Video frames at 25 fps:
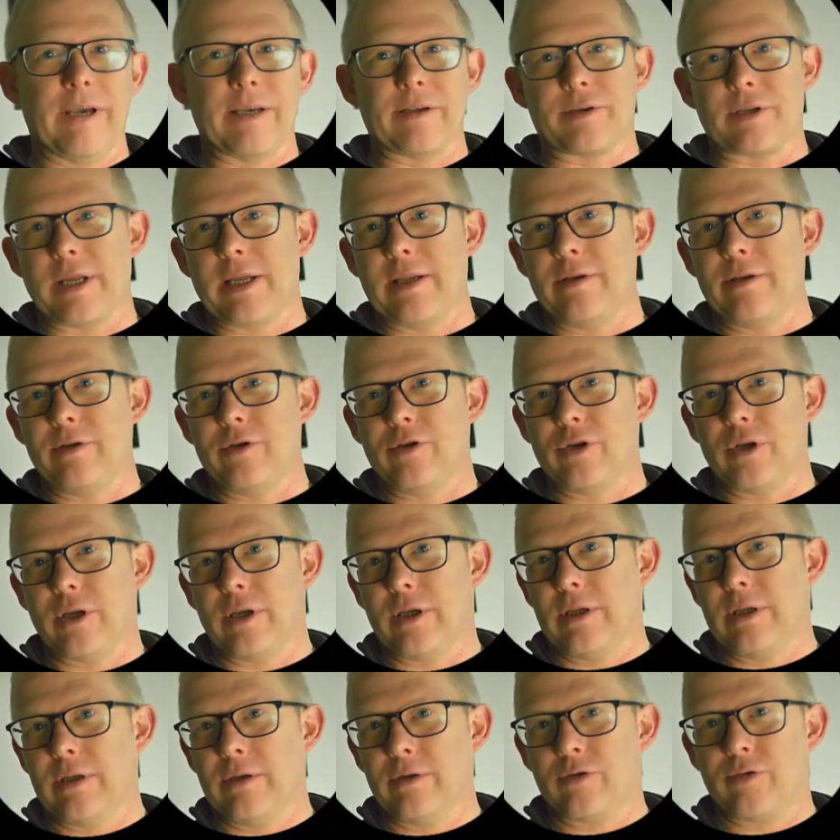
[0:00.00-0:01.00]

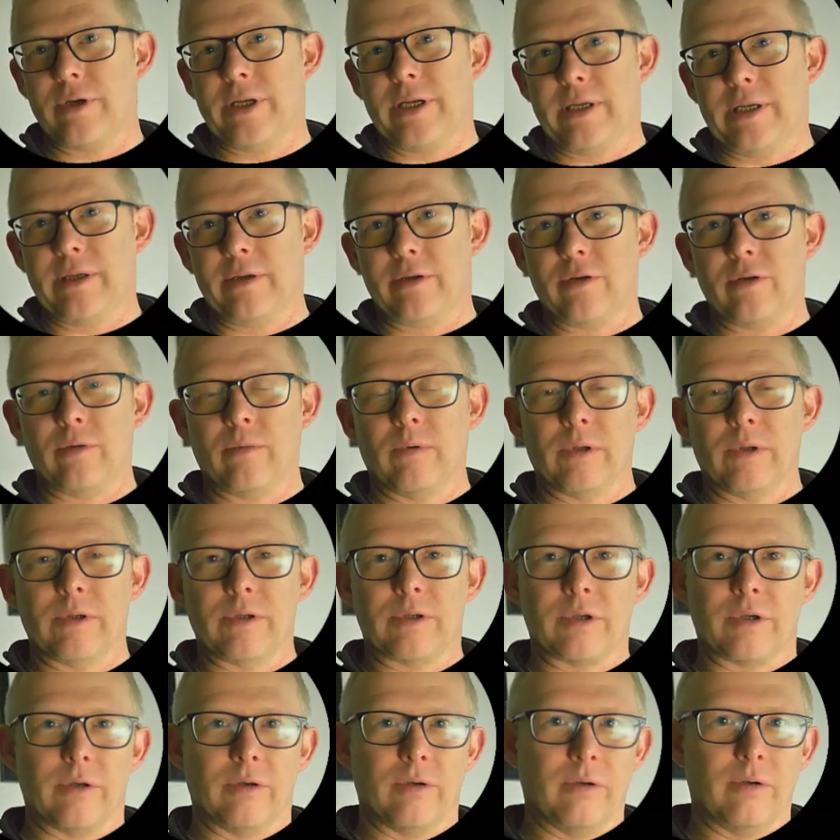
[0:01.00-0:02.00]
Engine, Trading
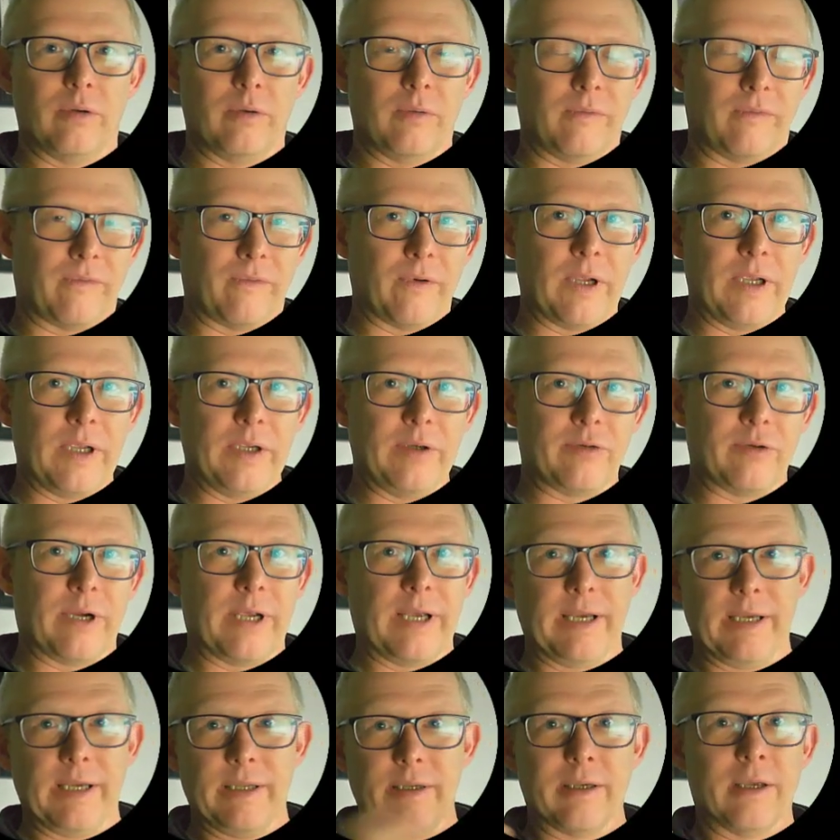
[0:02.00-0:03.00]
212, Free
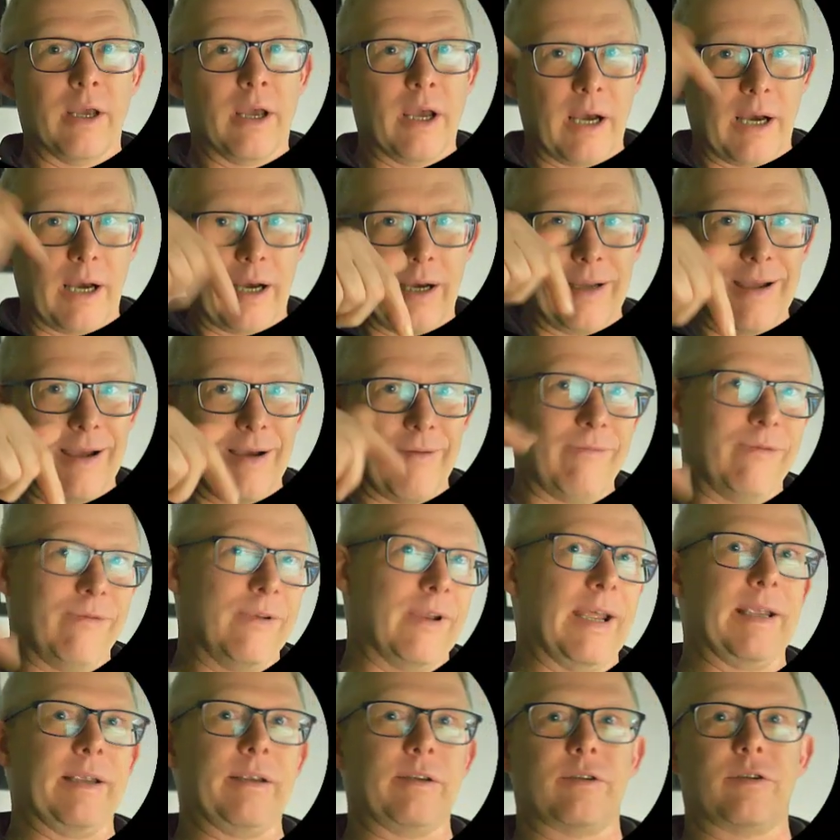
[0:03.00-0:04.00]
Trade. I have
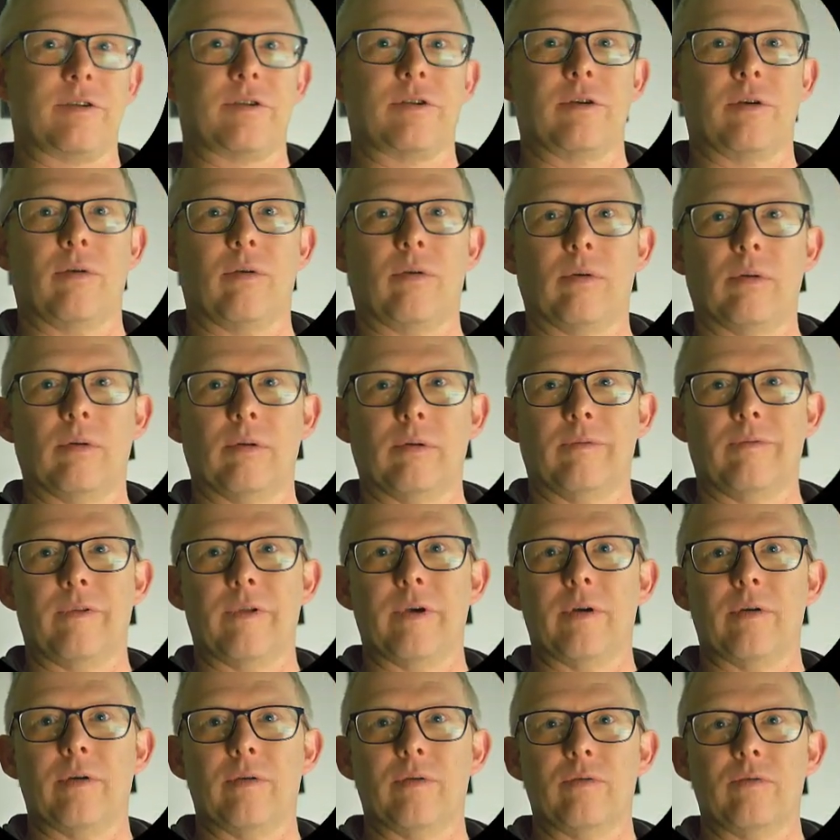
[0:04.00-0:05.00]
links to all of
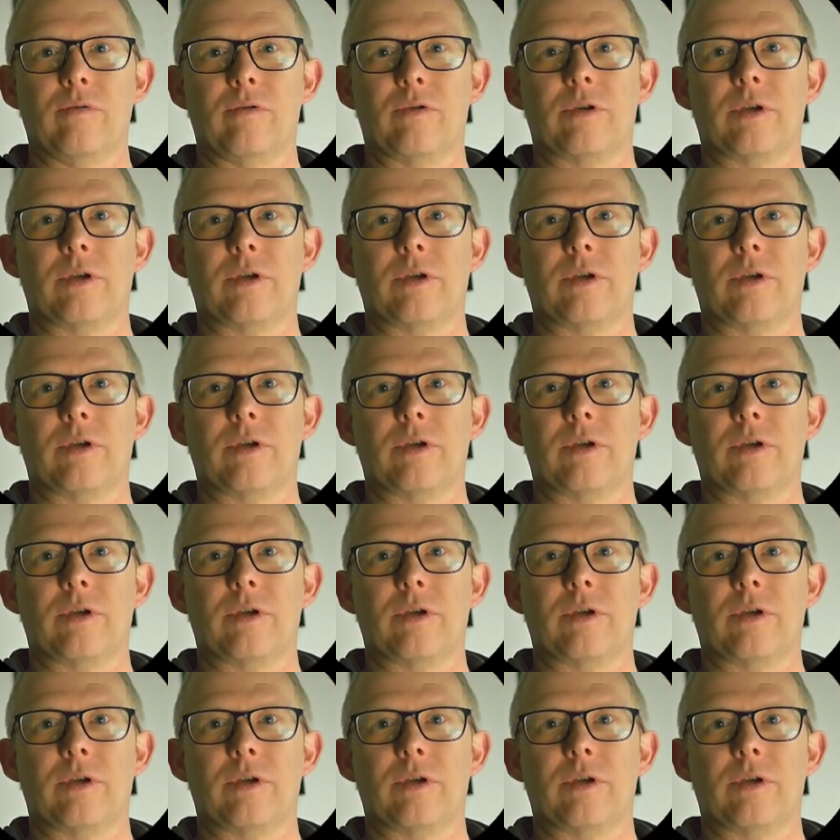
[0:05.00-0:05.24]
those